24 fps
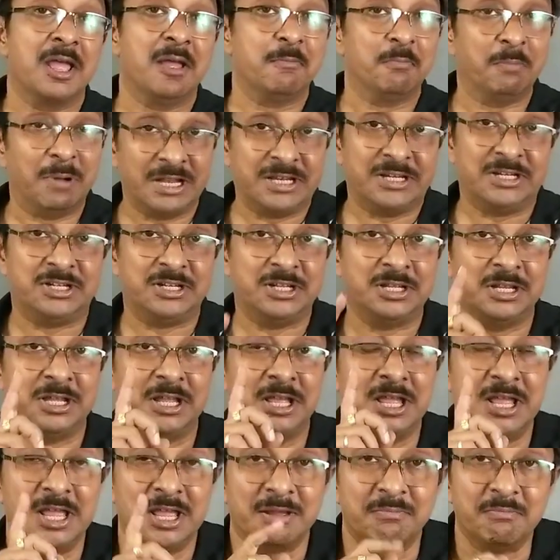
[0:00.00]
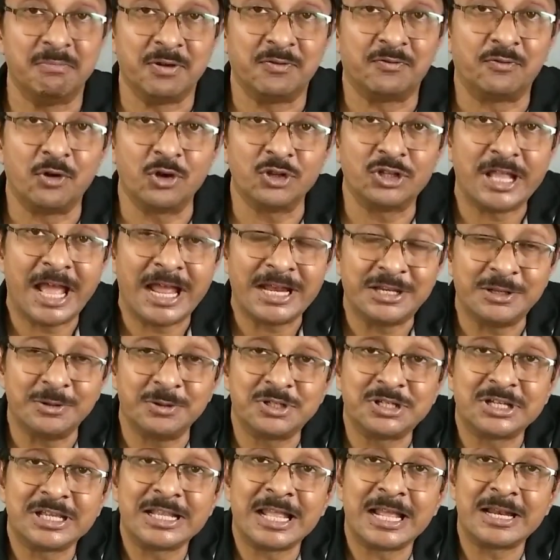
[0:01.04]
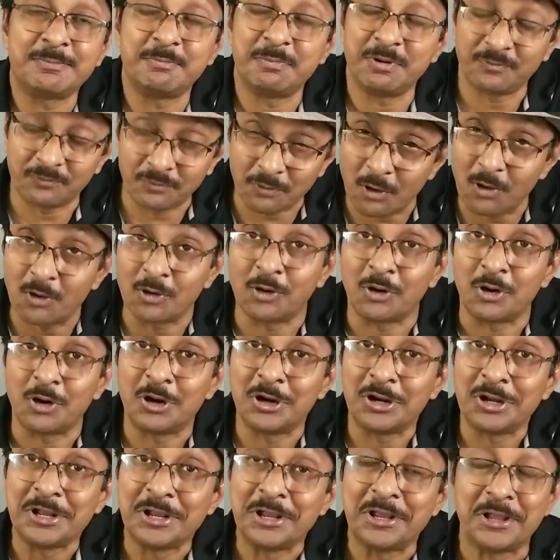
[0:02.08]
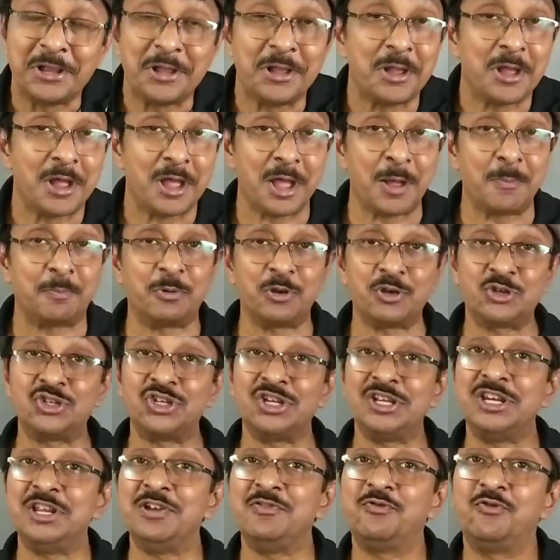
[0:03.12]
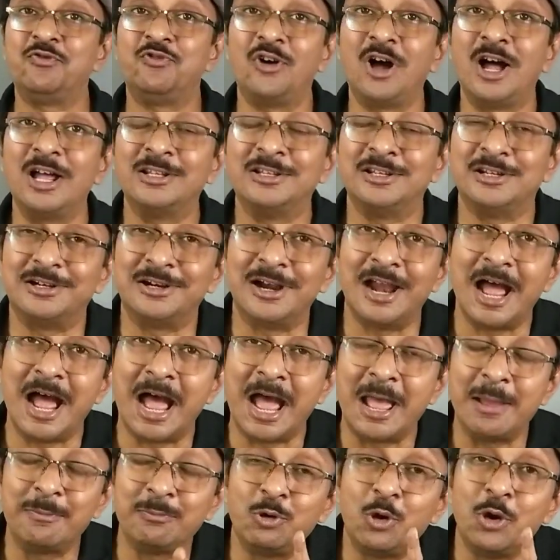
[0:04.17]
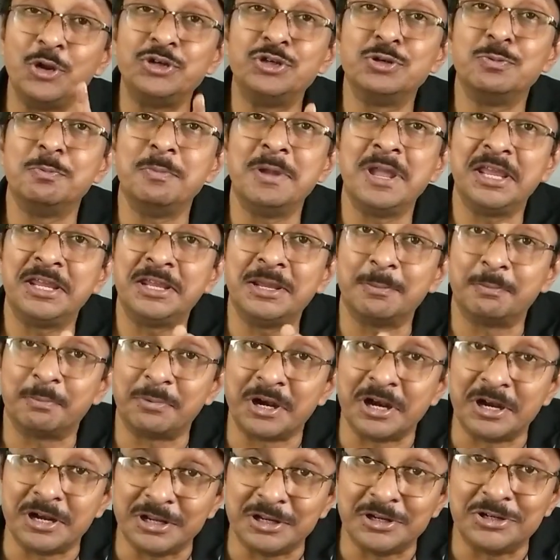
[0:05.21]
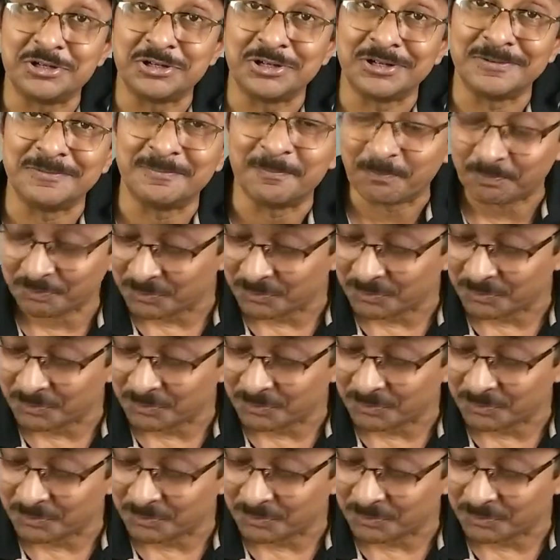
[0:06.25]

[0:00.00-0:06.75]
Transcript: But before that you say that before proceeding further, I am going to make a prediction.